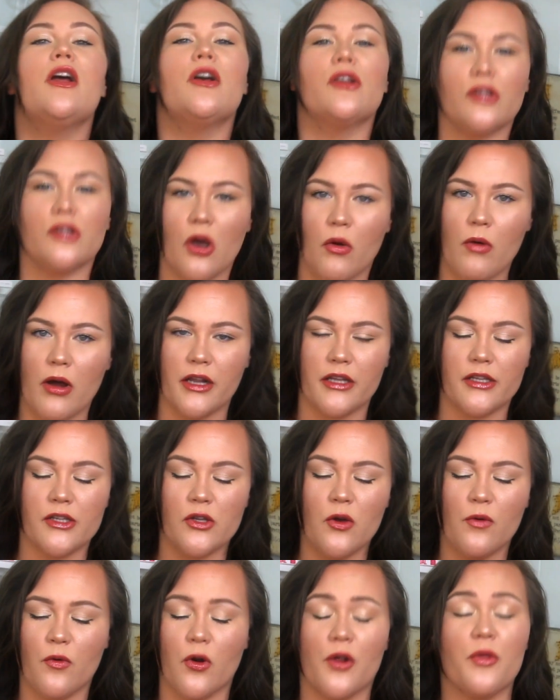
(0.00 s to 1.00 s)
so on and
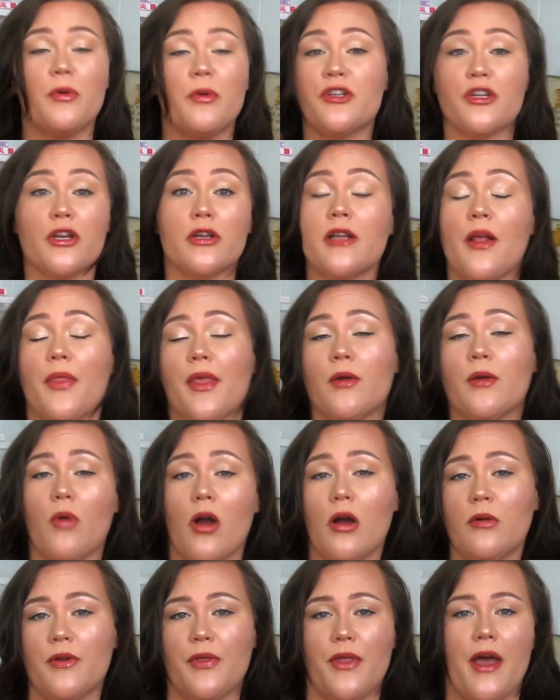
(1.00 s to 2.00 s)
so forth, which there's nothing
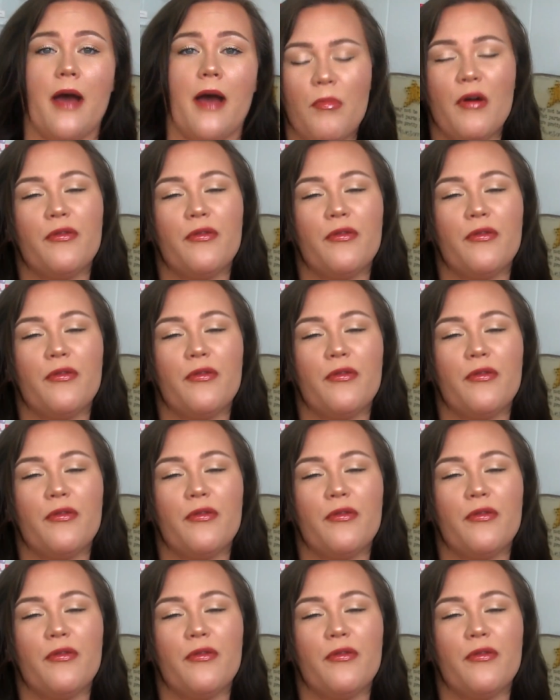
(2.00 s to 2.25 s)
wrong with that.